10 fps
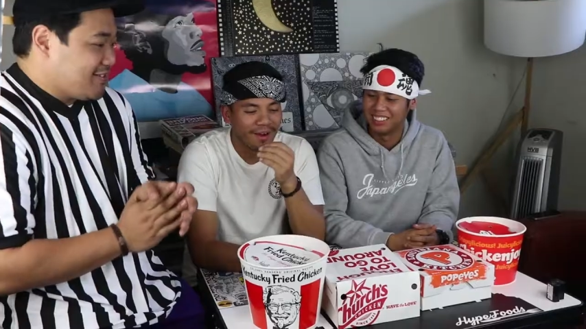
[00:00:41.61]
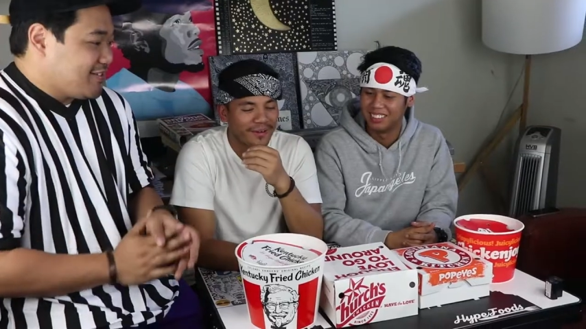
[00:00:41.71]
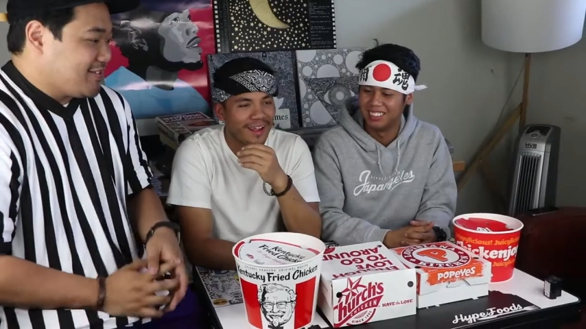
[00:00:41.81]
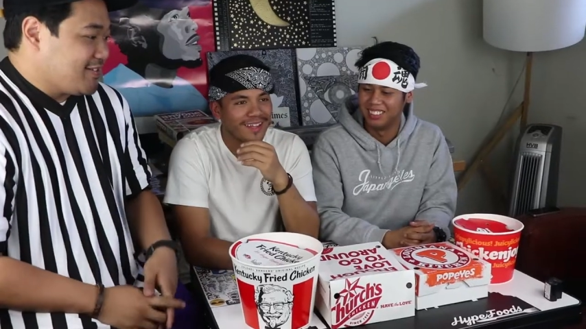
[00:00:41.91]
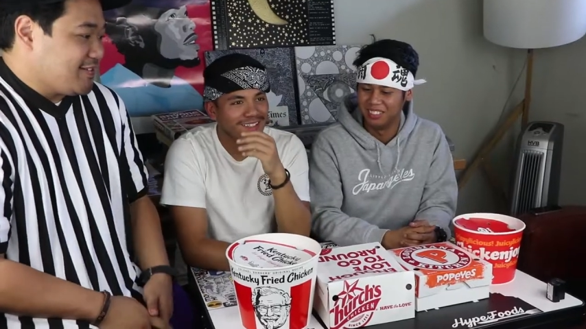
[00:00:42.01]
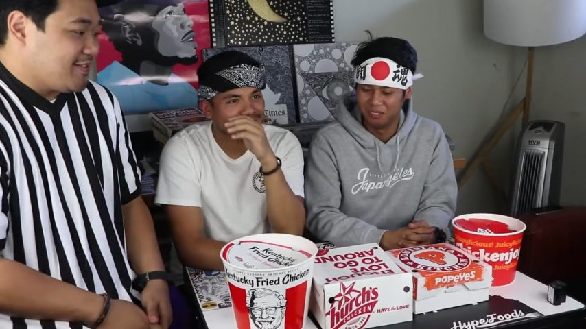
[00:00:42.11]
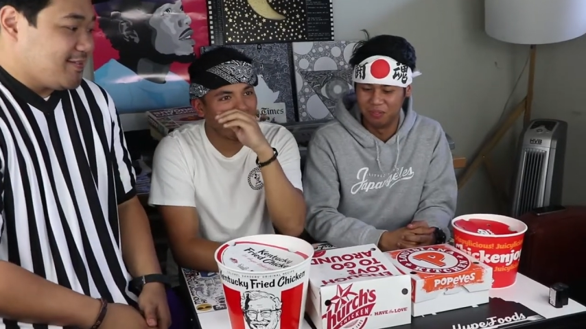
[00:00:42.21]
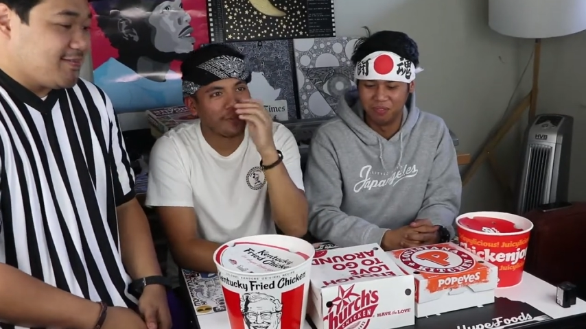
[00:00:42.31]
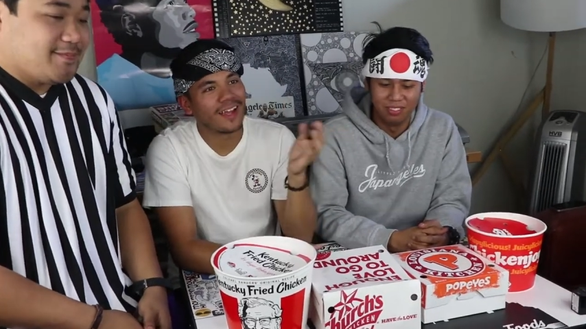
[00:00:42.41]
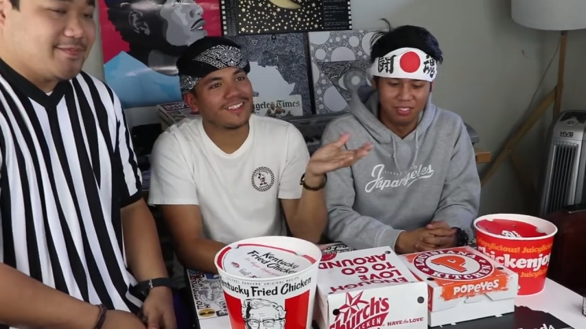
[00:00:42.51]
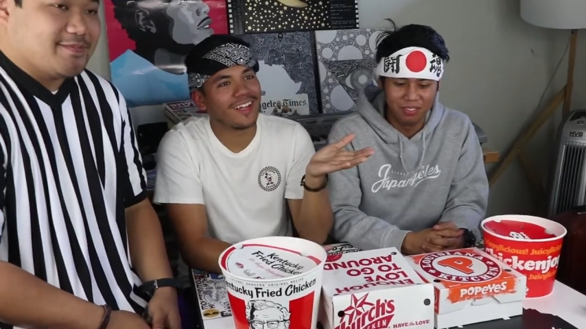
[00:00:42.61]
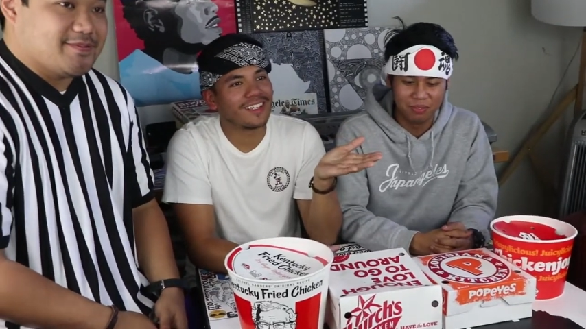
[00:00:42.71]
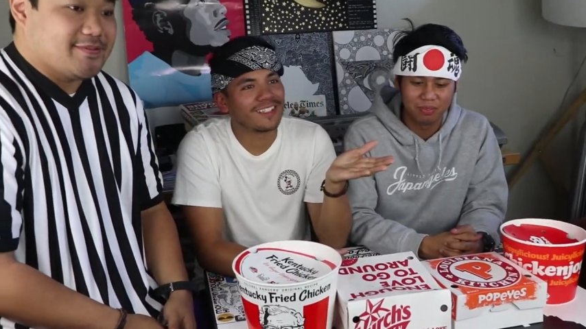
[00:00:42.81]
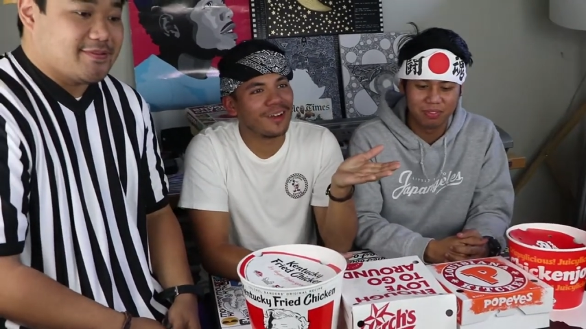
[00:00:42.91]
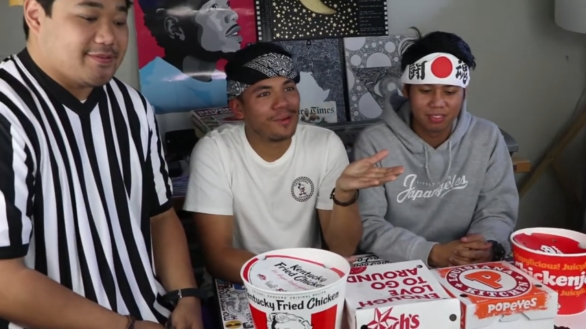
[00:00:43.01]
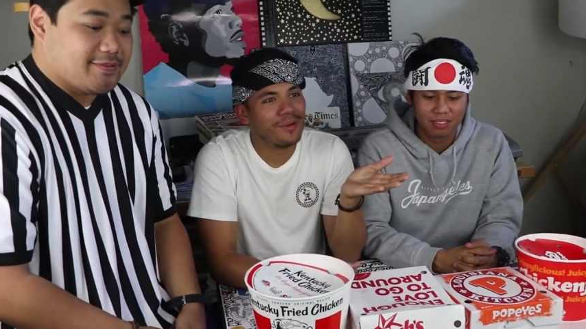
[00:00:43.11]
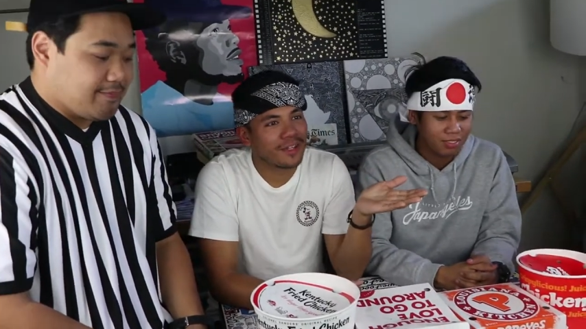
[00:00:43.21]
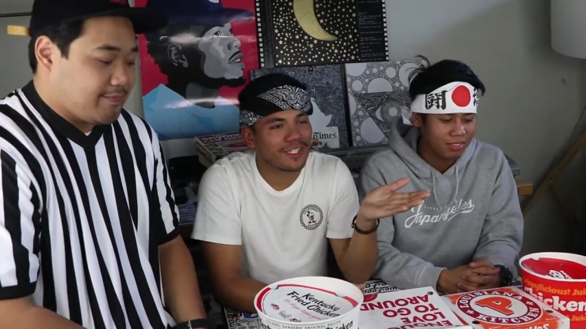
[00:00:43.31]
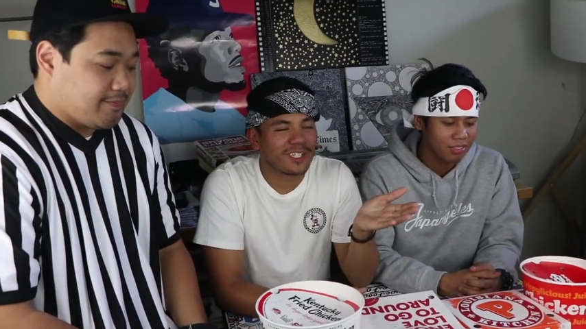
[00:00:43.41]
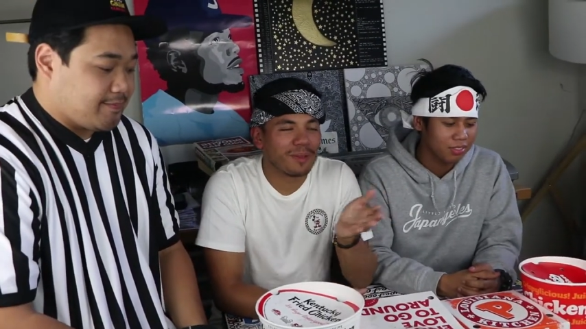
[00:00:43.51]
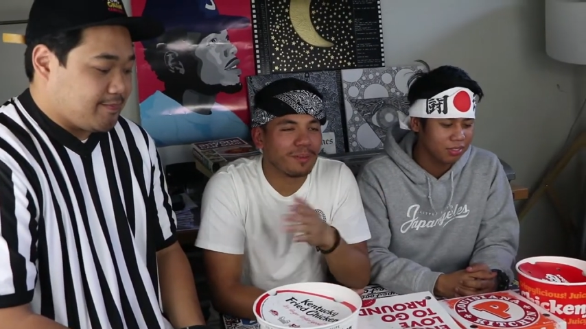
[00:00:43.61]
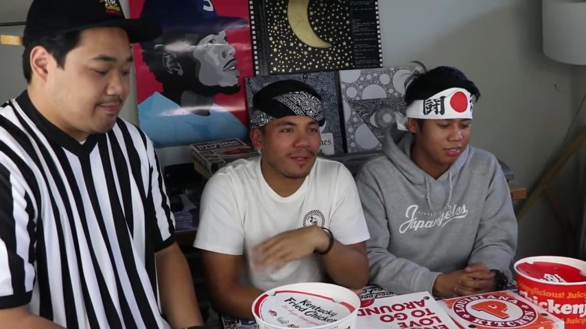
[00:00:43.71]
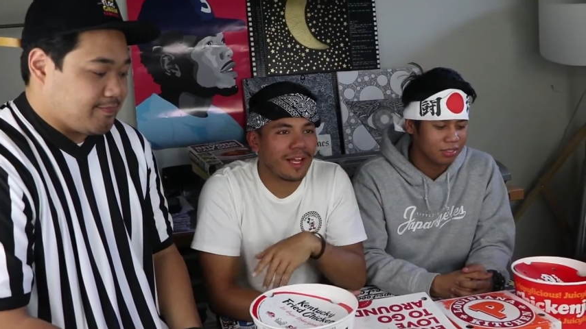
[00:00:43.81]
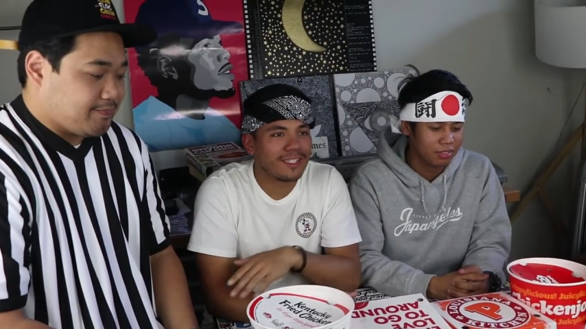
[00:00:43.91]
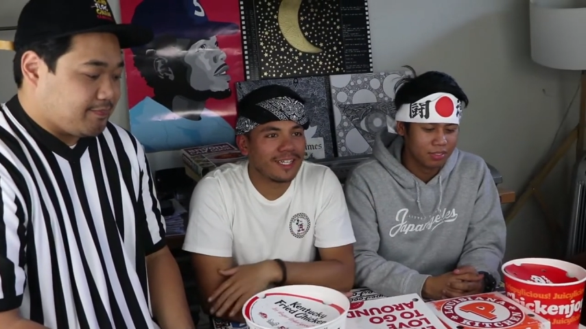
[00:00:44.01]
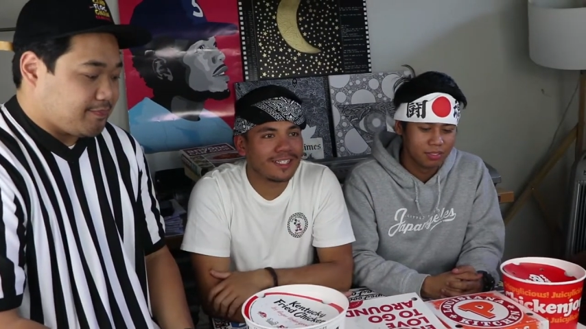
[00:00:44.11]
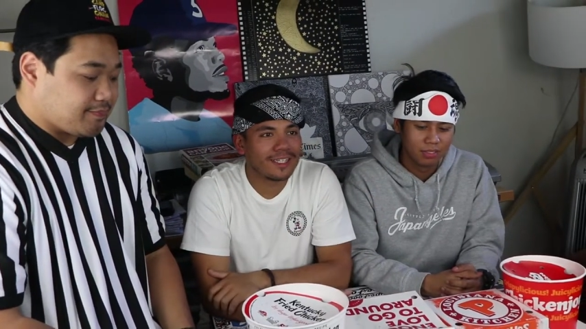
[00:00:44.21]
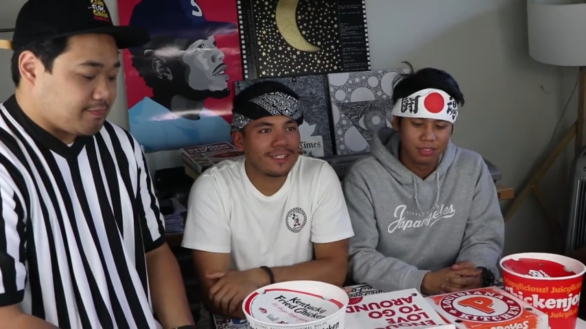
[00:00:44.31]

Speaker 1: Alright, so as you guys know, this is gonna be a blind taste